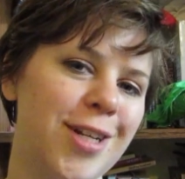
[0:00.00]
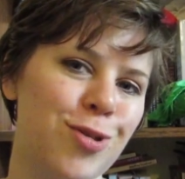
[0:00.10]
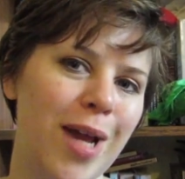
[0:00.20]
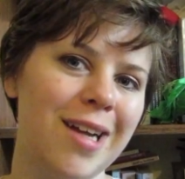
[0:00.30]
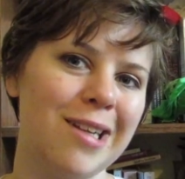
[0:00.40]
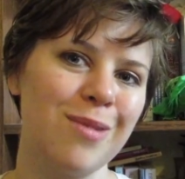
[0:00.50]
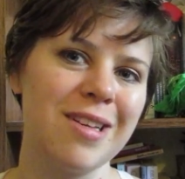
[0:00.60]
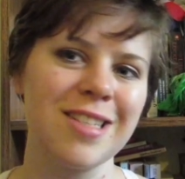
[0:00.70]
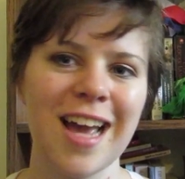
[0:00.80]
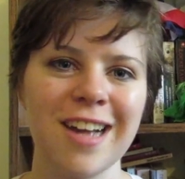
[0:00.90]
trail
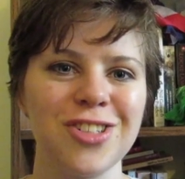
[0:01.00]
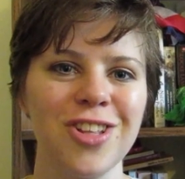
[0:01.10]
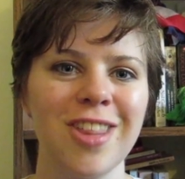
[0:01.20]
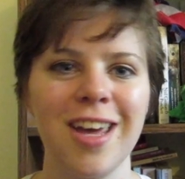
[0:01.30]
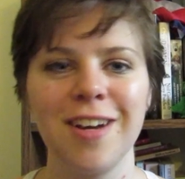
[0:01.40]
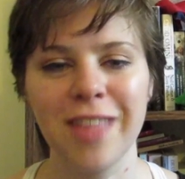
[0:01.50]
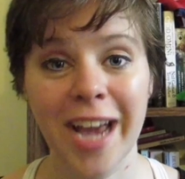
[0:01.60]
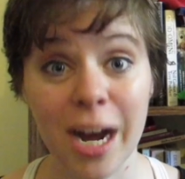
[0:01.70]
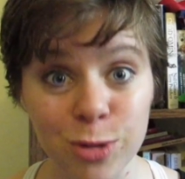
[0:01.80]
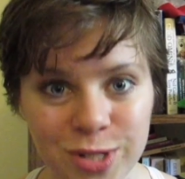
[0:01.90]
was actually the head of the
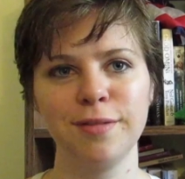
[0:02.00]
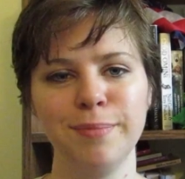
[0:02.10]
house.